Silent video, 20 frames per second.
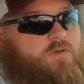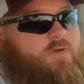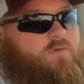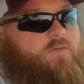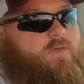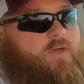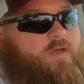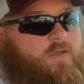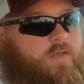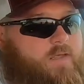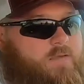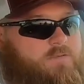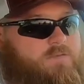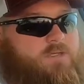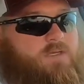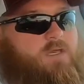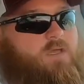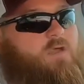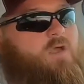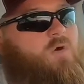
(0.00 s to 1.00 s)
the
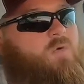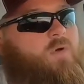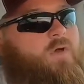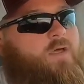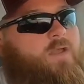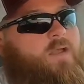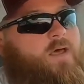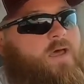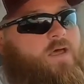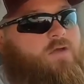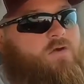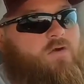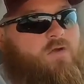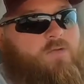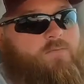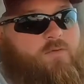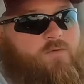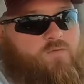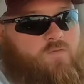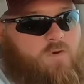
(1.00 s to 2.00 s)
LLC going. I had already
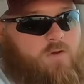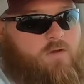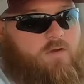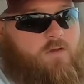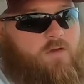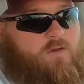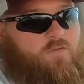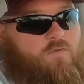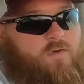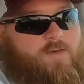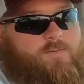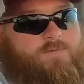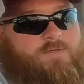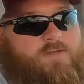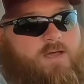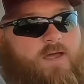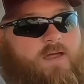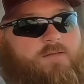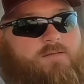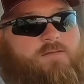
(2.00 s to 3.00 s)
been working on a
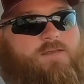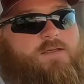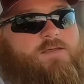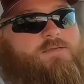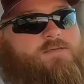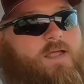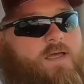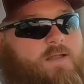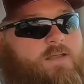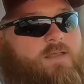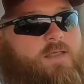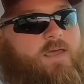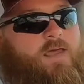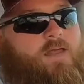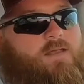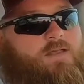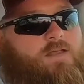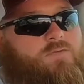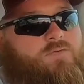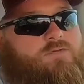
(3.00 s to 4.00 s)
website and things like
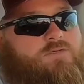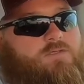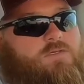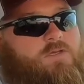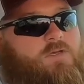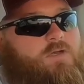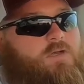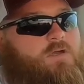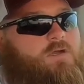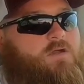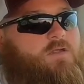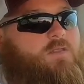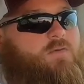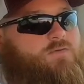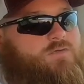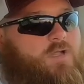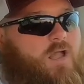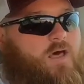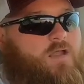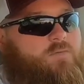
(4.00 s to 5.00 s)
that. There was a
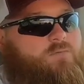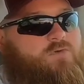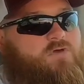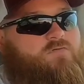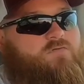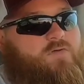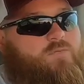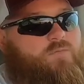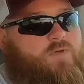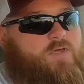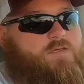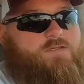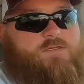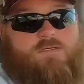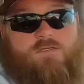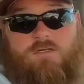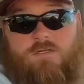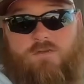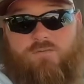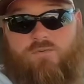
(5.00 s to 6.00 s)
lot of moving pieces
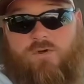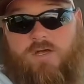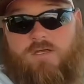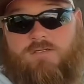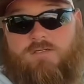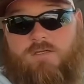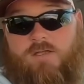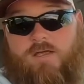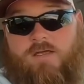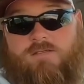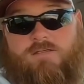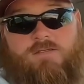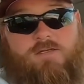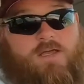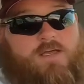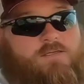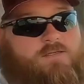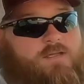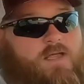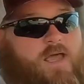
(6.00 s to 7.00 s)
to the puzzle as
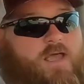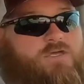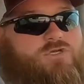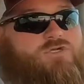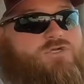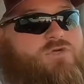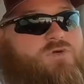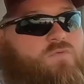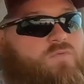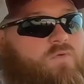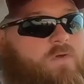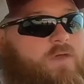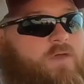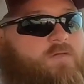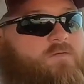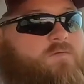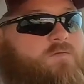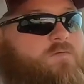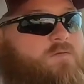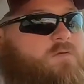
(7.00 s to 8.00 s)
last year
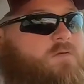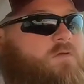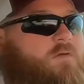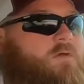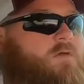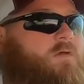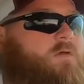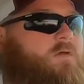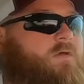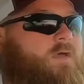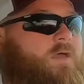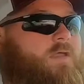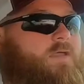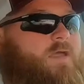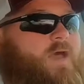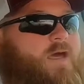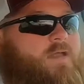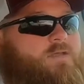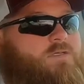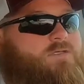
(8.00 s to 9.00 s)
went. It
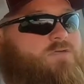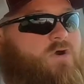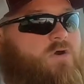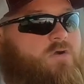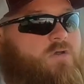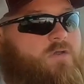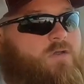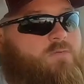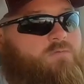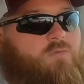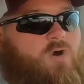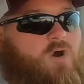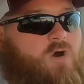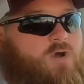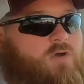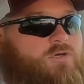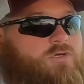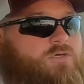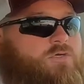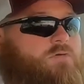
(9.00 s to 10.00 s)
kind of started in
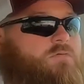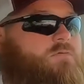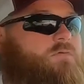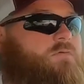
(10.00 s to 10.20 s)
March